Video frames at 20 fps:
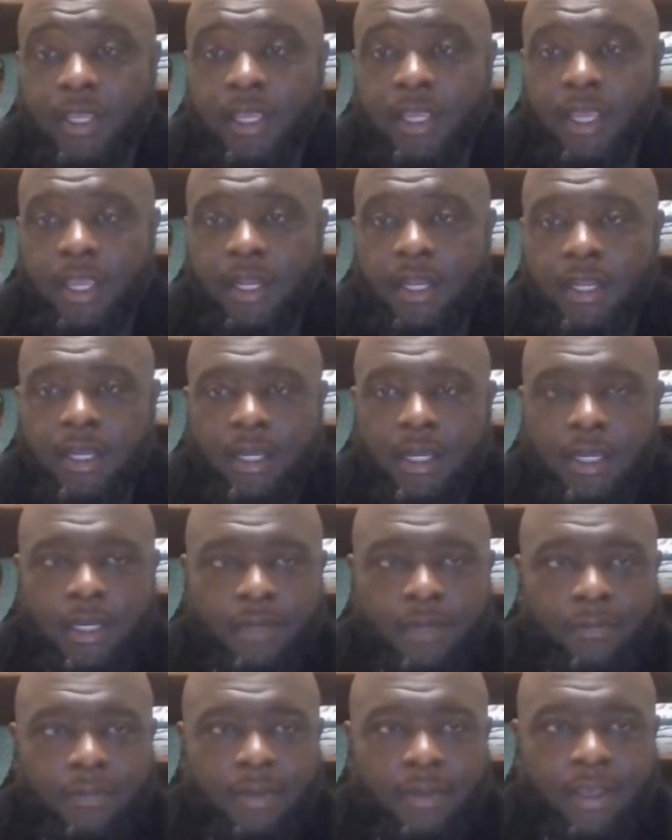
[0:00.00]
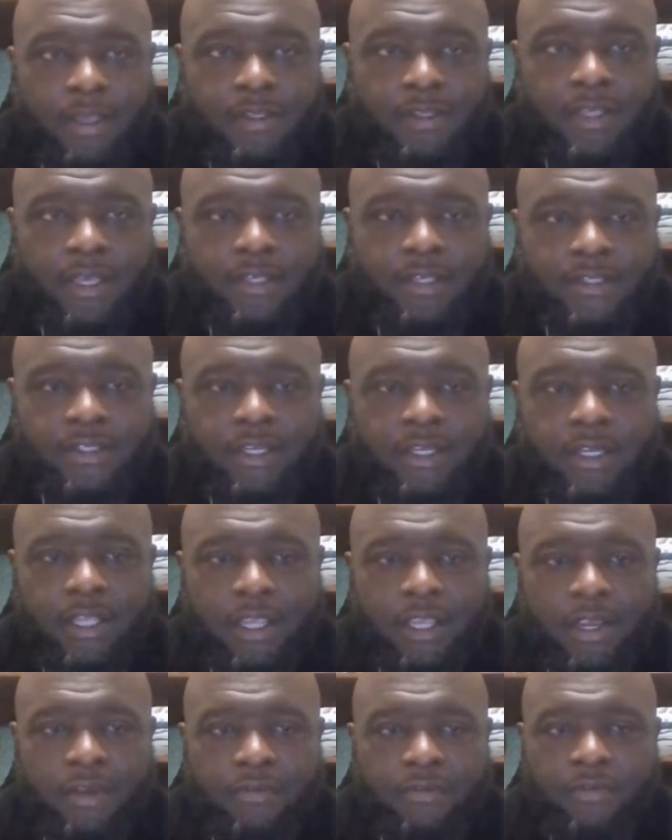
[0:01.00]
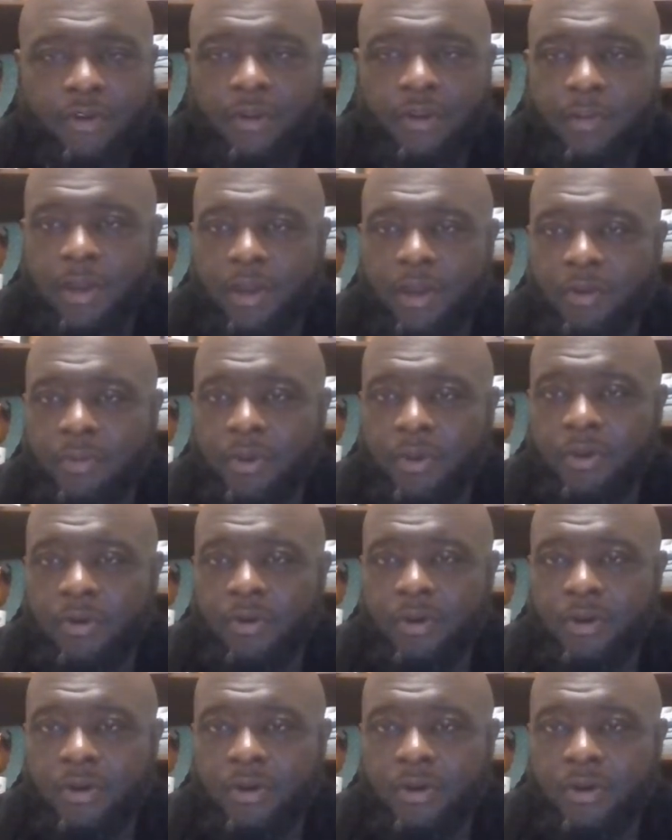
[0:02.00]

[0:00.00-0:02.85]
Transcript: And as I sit here in front of my computer